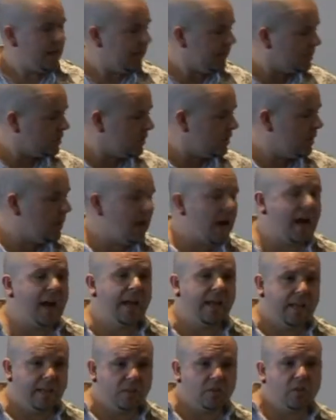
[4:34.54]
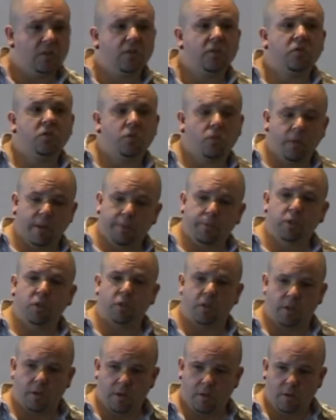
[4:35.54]
It's a
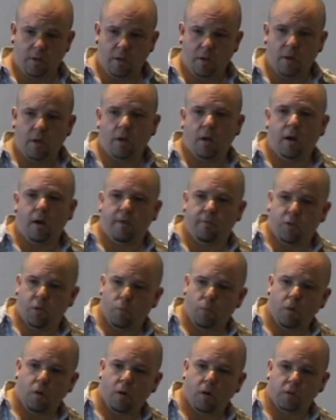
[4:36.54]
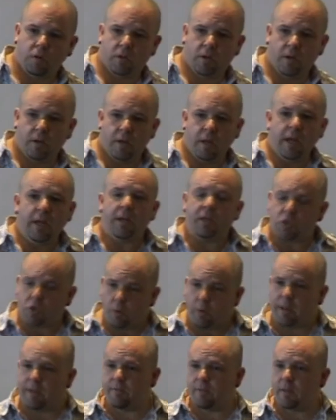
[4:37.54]
description of the world.
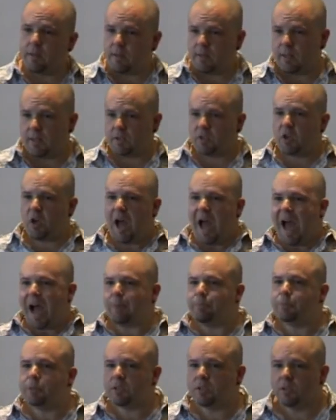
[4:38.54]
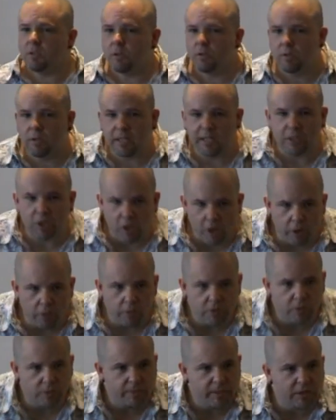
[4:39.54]
So even the things you absolutely
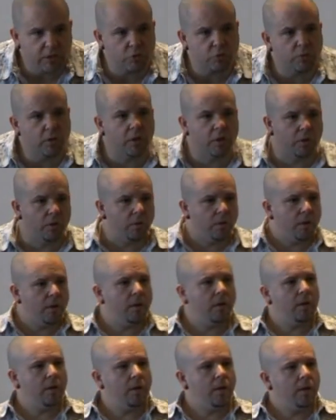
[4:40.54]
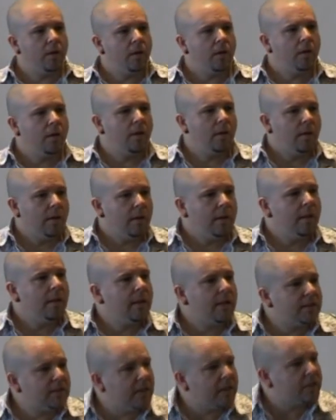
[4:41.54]
know to be true,
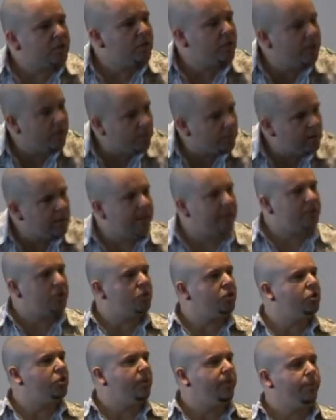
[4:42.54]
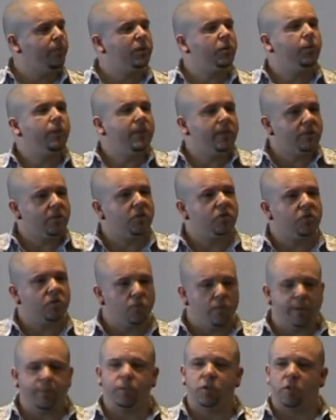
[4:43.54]
that's actually a relationship between a
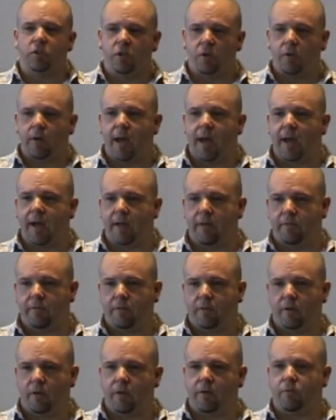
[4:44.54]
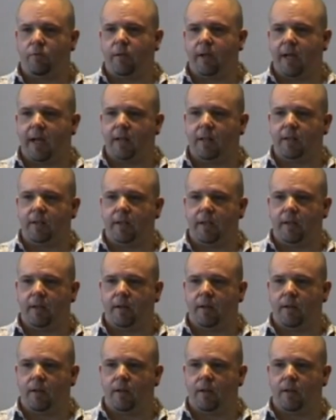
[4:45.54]
description you have of reality